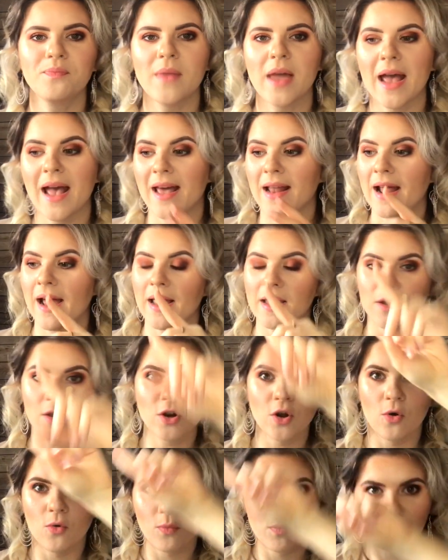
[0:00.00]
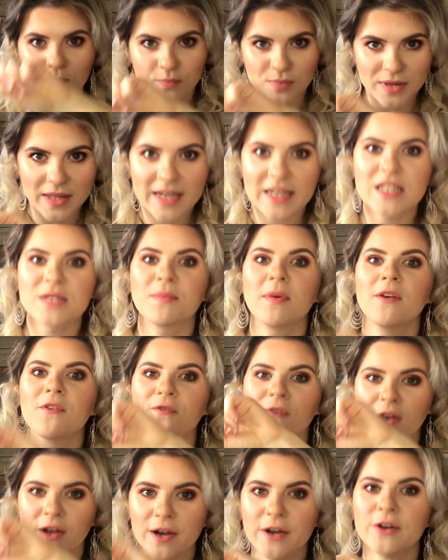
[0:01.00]
And I, you know, place my
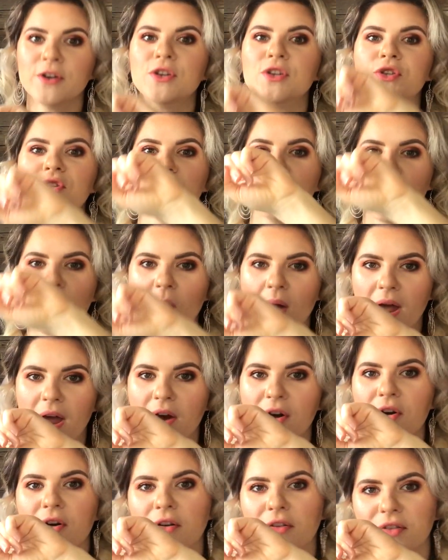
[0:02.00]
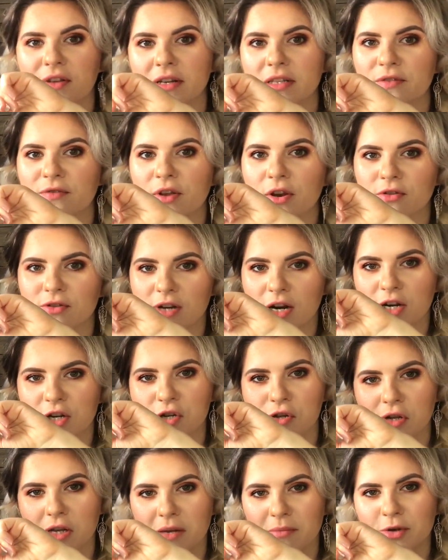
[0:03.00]
fingers to where these videos are
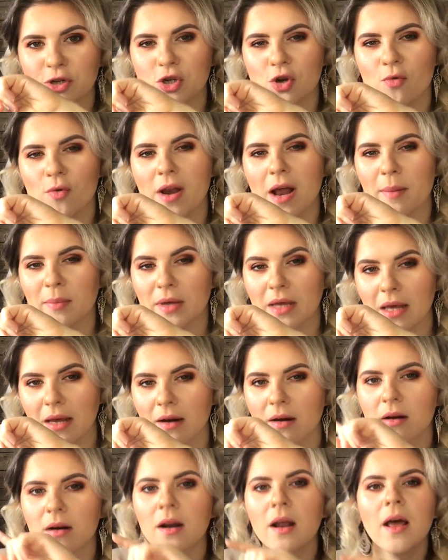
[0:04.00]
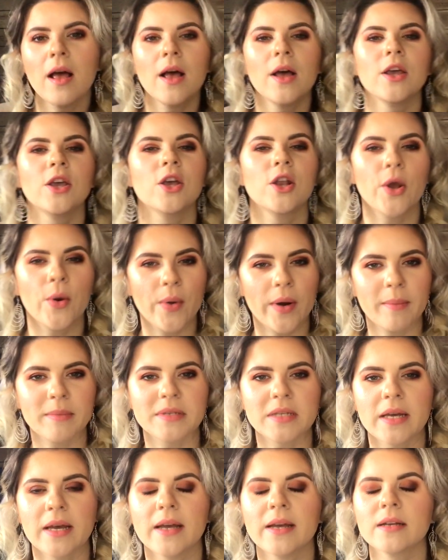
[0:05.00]
actually going to be showing up here. You know what I'm
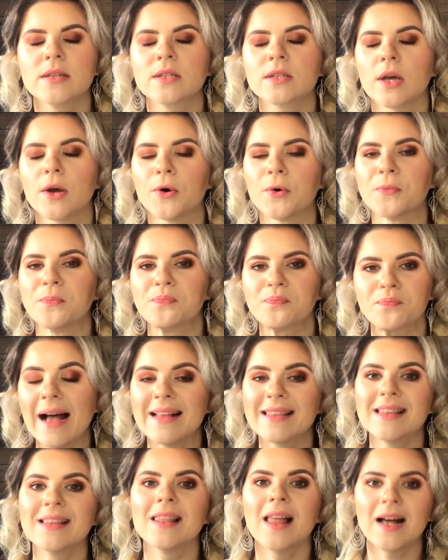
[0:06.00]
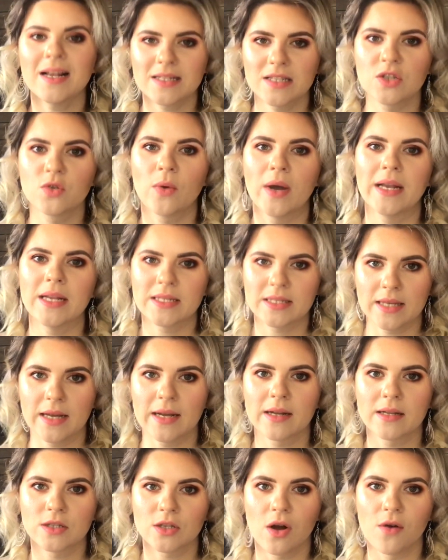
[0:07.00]
saying? So at the last 20
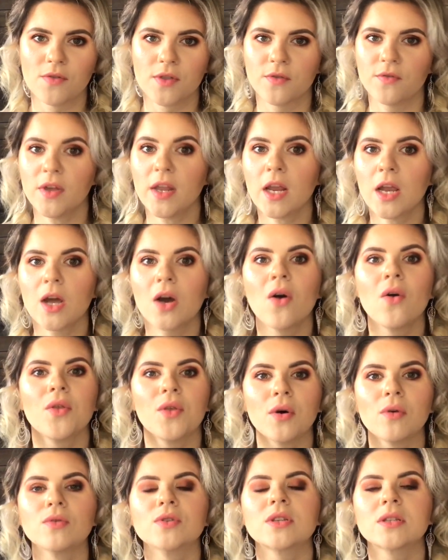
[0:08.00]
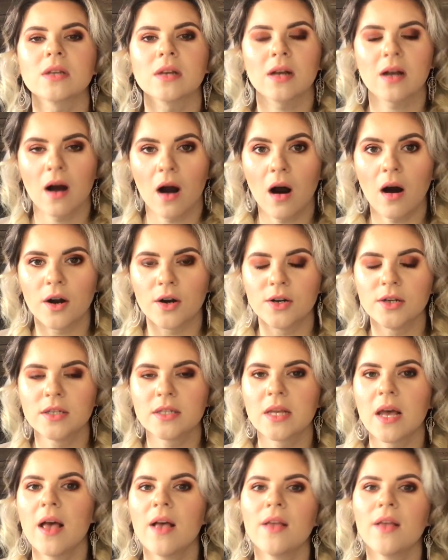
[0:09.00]
seconds of the video, those cards,